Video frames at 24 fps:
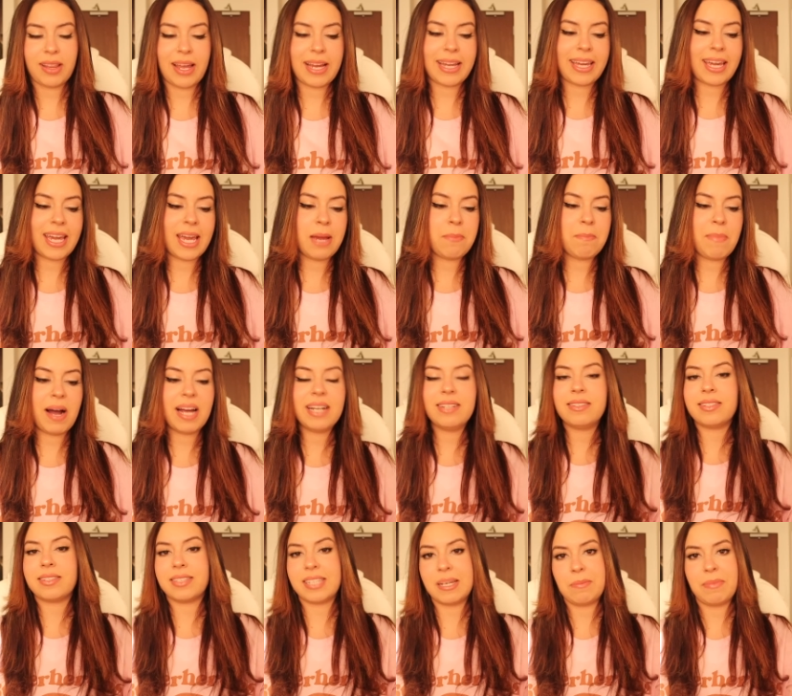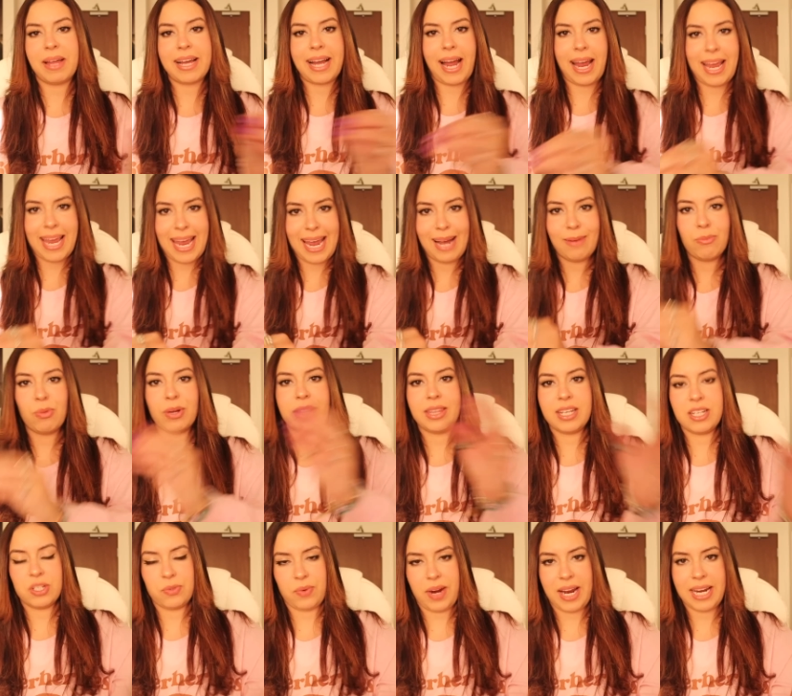Like it might seem like I am with
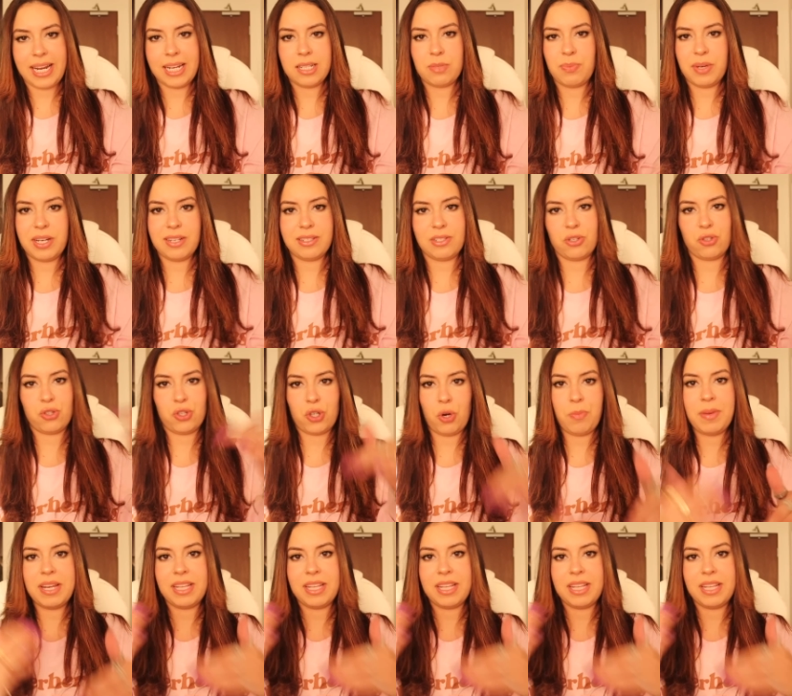these ratings because there's so